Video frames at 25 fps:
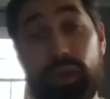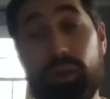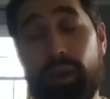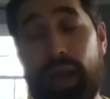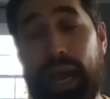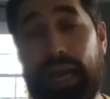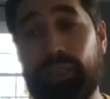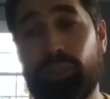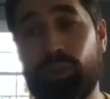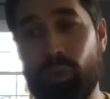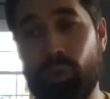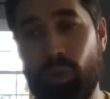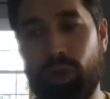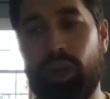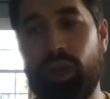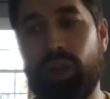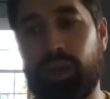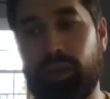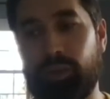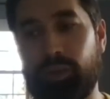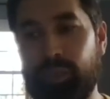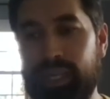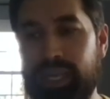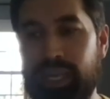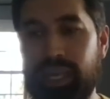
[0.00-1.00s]
I do work on
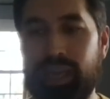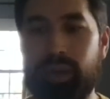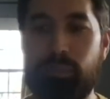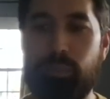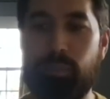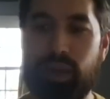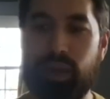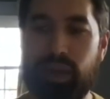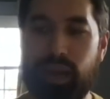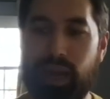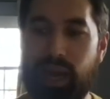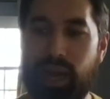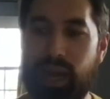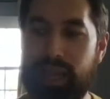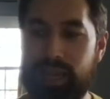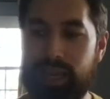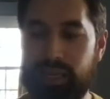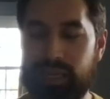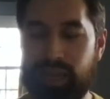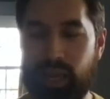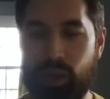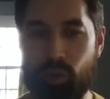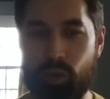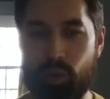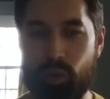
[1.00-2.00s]
Armenia, but
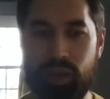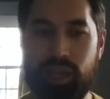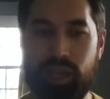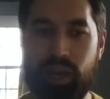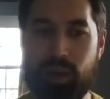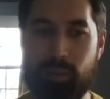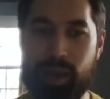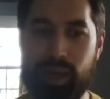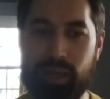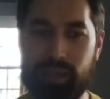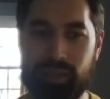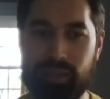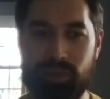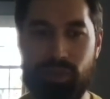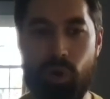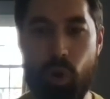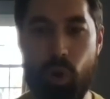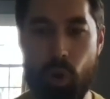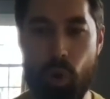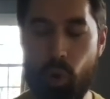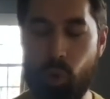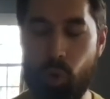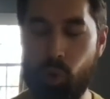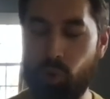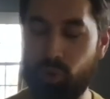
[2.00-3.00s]
Nagorno-Karabakh is a
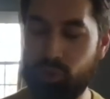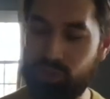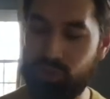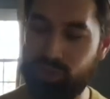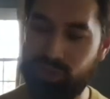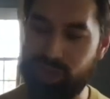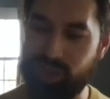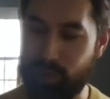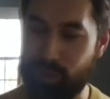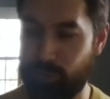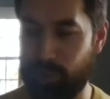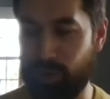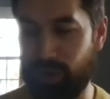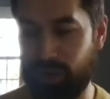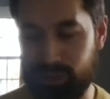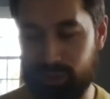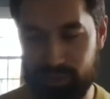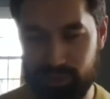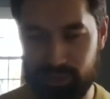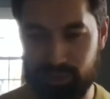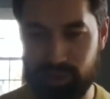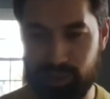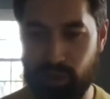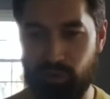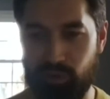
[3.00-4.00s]
whole separate
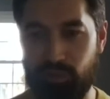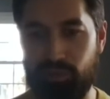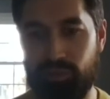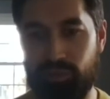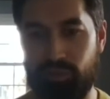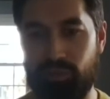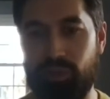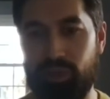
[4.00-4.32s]
set of